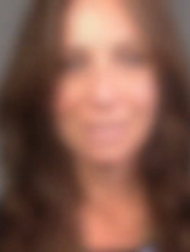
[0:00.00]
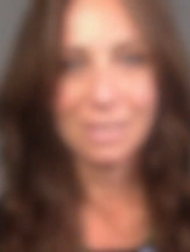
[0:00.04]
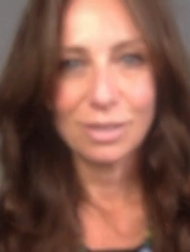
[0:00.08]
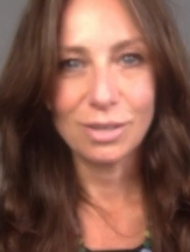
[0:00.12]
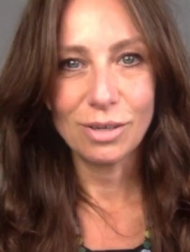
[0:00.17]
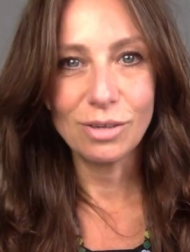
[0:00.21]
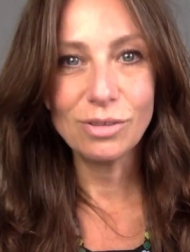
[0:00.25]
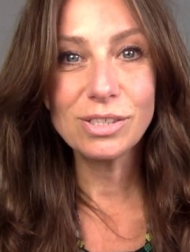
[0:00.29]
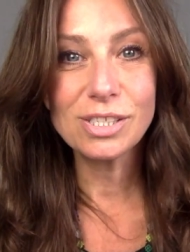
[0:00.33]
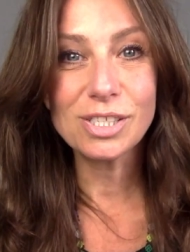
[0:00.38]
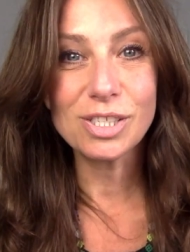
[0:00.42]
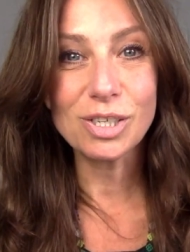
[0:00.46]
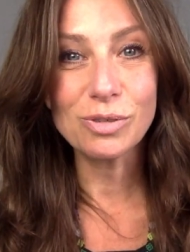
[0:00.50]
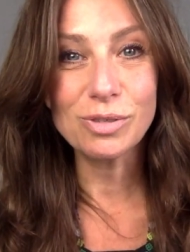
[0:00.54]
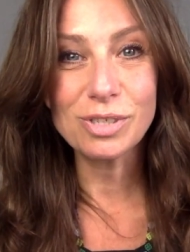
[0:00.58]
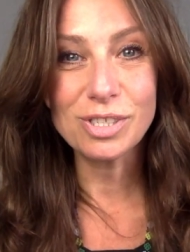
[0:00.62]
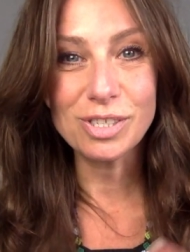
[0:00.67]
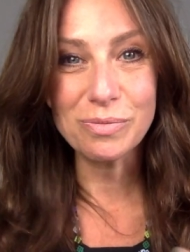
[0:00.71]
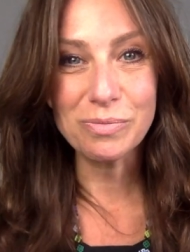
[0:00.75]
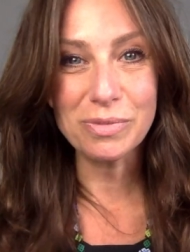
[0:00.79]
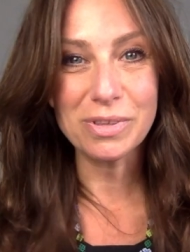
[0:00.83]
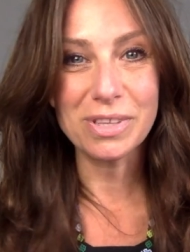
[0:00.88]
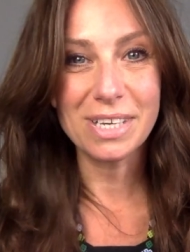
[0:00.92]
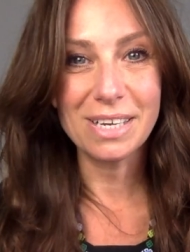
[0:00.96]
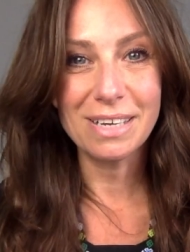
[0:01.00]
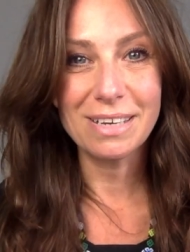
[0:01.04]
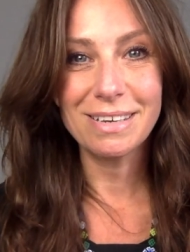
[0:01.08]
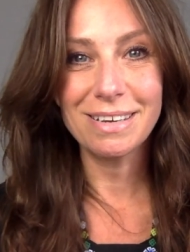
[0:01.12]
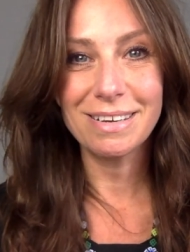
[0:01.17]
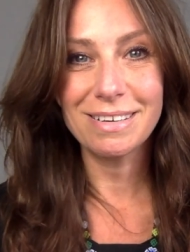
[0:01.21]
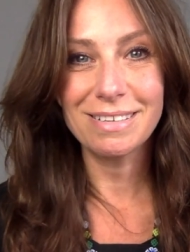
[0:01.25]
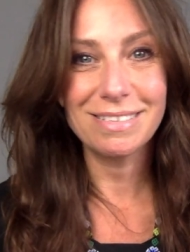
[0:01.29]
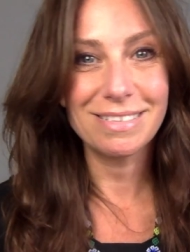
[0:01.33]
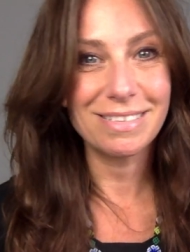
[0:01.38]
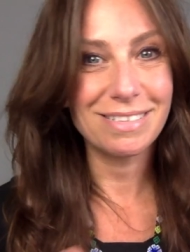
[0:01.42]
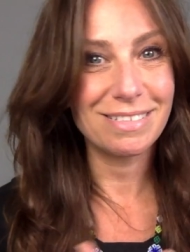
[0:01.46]
Also, something
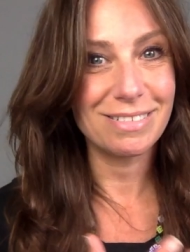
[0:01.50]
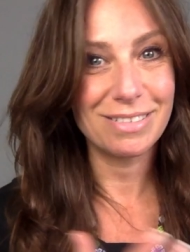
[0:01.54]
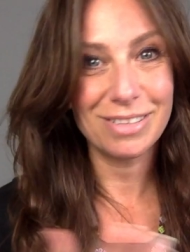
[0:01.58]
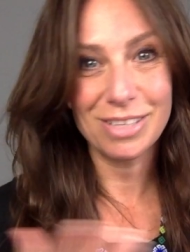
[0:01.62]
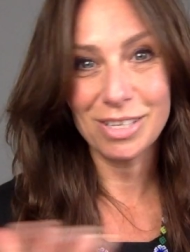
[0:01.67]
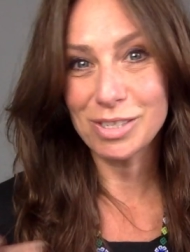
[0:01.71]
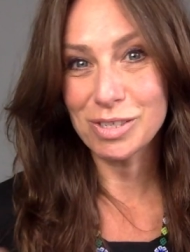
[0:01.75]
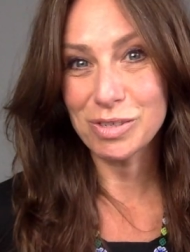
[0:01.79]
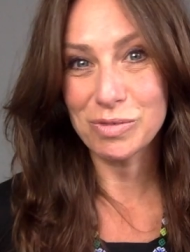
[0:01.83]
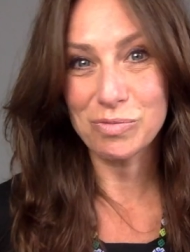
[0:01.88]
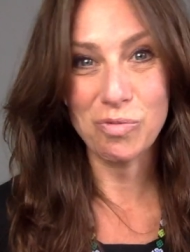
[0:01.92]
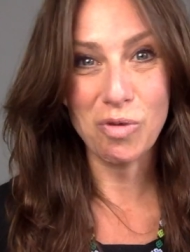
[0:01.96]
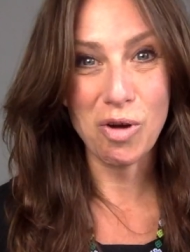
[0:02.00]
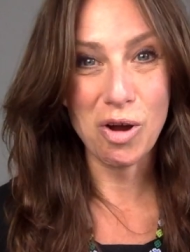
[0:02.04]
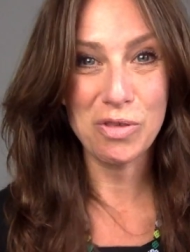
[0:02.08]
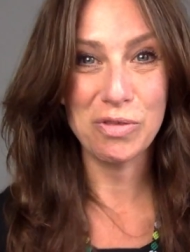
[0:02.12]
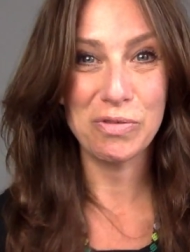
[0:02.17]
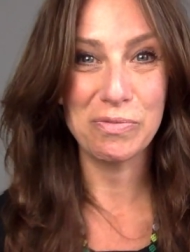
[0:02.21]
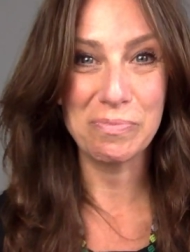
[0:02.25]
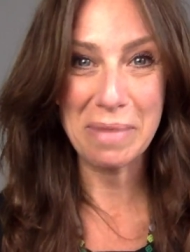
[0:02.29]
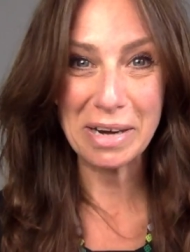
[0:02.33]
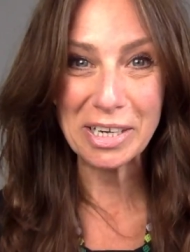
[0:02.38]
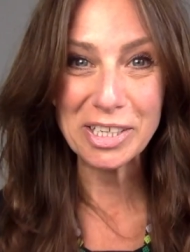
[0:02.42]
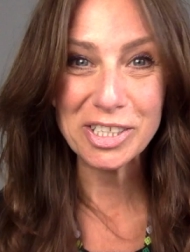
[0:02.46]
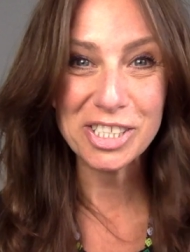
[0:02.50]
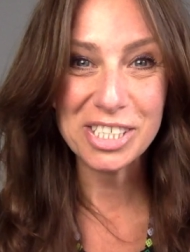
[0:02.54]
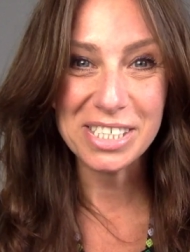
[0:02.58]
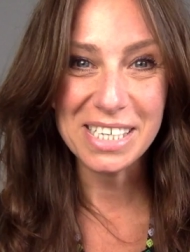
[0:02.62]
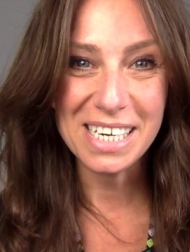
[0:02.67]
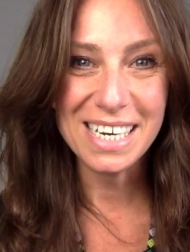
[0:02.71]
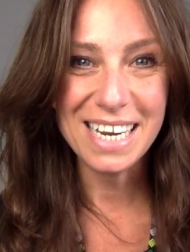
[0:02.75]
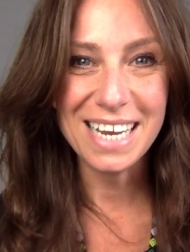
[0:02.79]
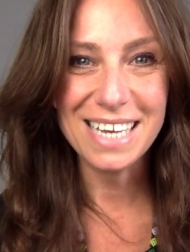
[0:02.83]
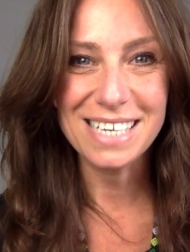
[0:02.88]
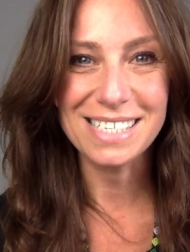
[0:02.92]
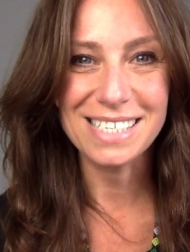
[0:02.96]
that's worth
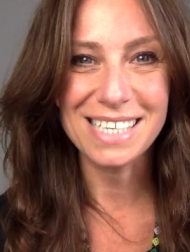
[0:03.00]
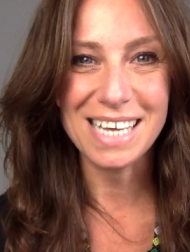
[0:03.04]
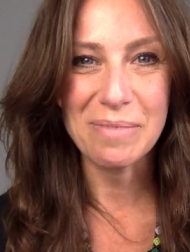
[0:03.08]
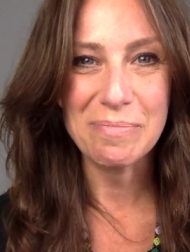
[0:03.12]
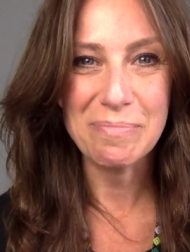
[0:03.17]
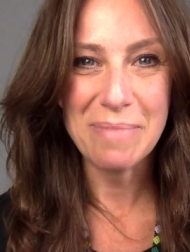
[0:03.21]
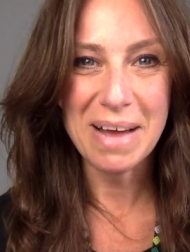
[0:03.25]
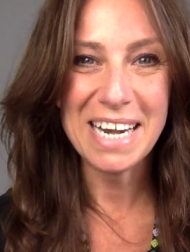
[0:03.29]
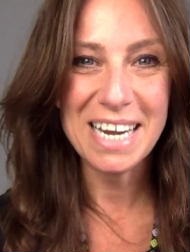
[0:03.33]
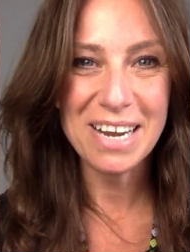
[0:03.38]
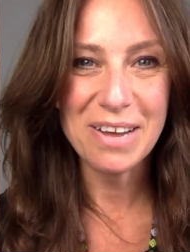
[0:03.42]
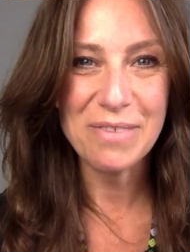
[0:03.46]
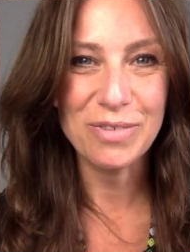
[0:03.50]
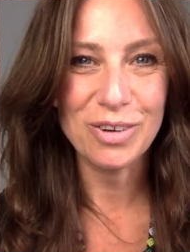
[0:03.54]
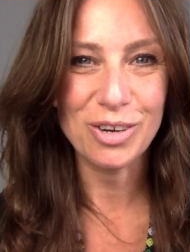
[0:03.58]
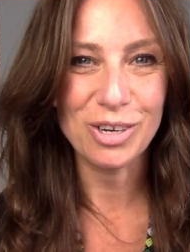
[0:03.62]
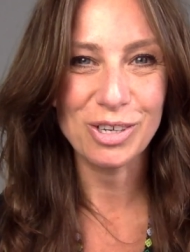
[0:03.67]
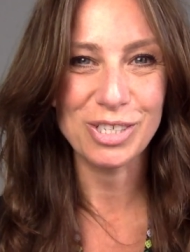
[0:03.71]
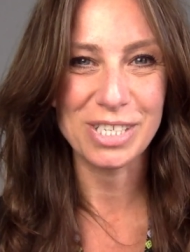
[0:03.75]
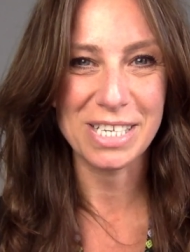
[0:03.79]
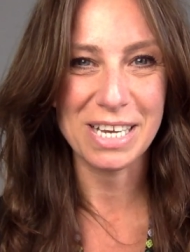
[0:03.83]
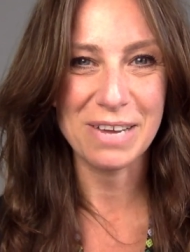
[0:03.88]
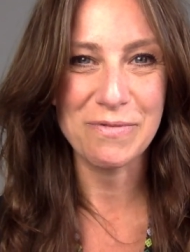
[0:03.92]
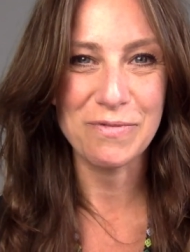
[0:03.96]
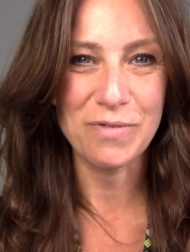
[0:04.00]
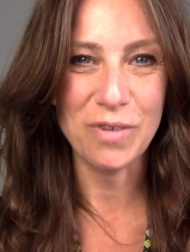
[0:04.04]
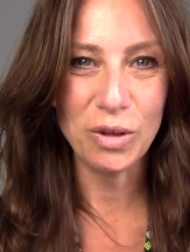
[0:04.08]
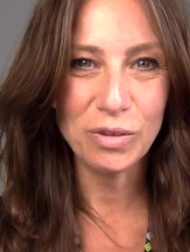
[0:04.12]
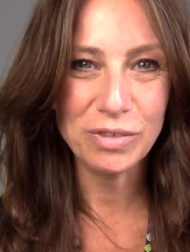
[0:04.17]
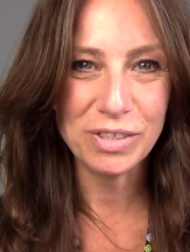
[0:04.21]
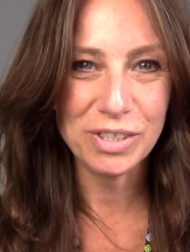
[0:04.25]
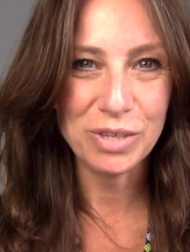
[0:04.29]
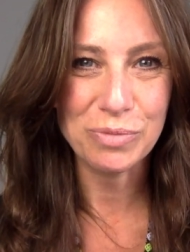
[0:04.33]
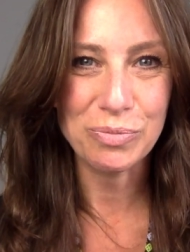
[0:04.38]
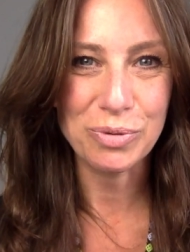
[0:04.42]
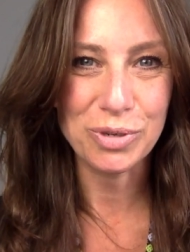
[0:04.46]
mentioning is that many of us
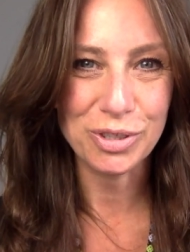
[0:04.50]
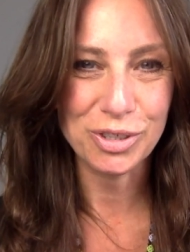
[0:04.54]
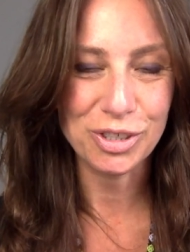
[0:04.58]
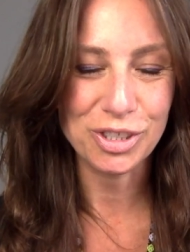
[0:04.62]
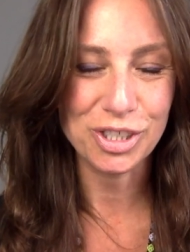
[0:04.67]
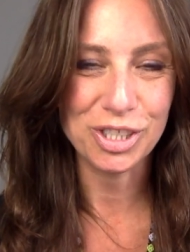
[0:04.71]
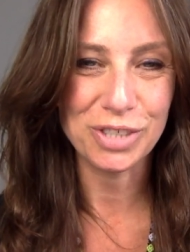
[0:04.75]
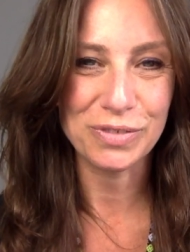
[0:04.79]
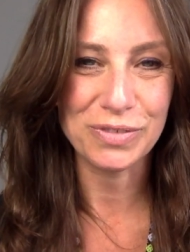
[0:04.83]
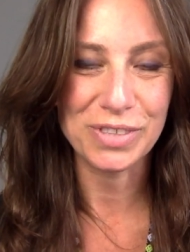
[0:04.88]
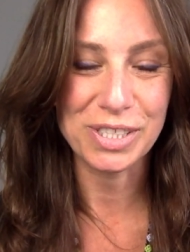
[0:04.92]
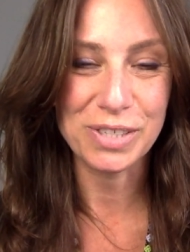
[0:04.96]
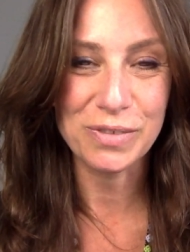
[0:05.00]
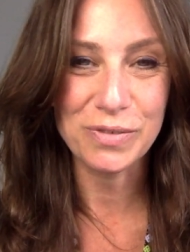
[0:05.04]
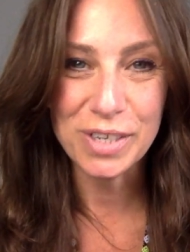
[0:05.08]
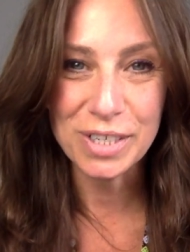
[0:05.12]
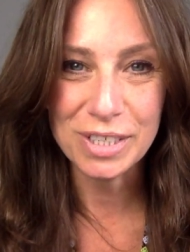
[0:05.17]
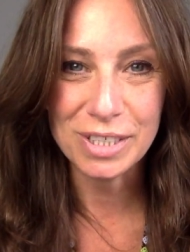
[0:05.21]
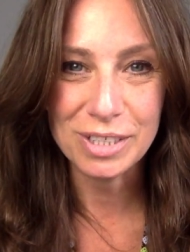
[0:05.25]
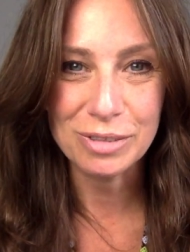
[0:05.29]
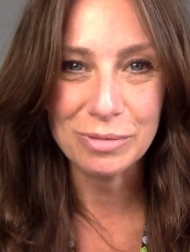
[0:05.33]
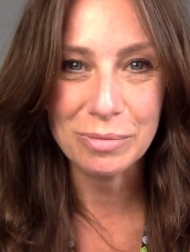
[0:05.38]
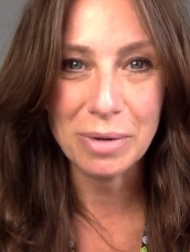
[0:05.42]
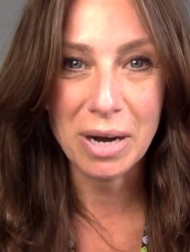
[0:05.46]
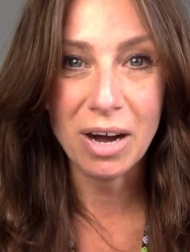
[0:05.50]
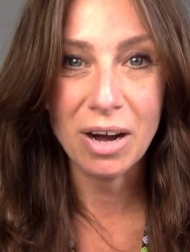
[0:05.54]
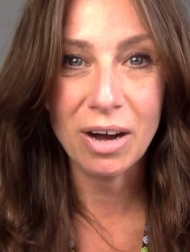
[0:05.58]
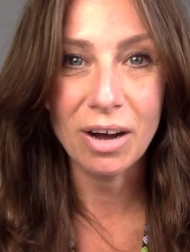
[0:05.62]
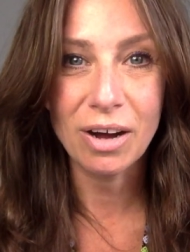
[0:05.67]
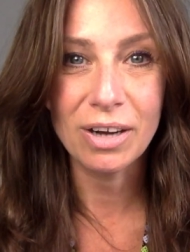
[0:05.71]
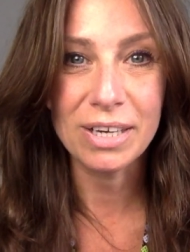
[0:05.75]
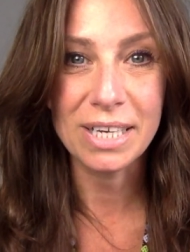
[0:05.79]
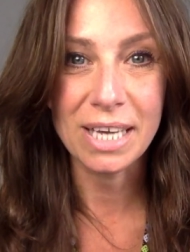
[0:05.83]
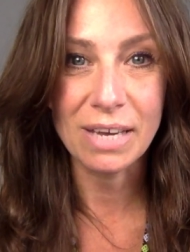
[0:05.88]
involved in the production of this film are